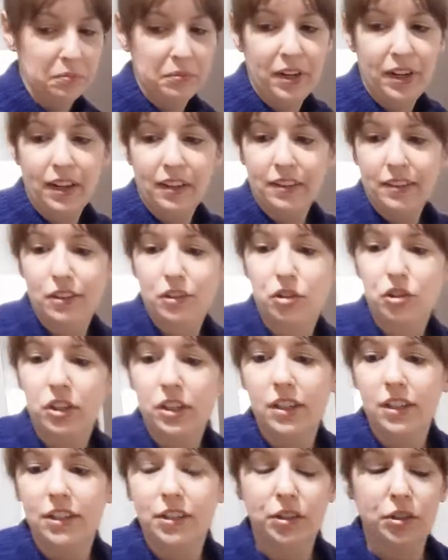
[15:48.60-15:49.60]
I'm gonna add this
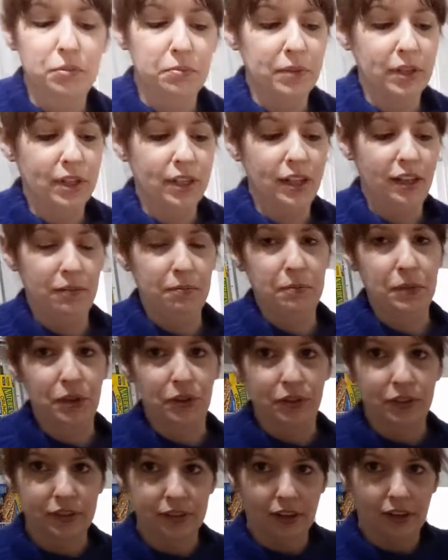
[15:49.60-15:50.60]
cheese to my
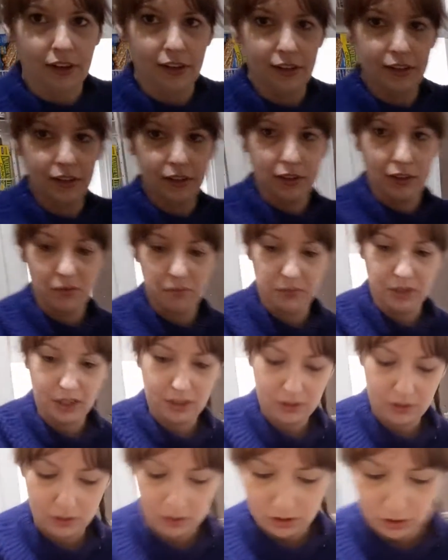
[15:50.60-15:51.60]
milk sauce. Come
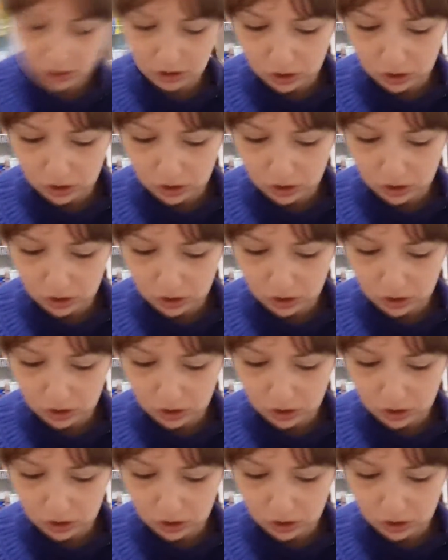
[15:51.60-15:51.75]
back to the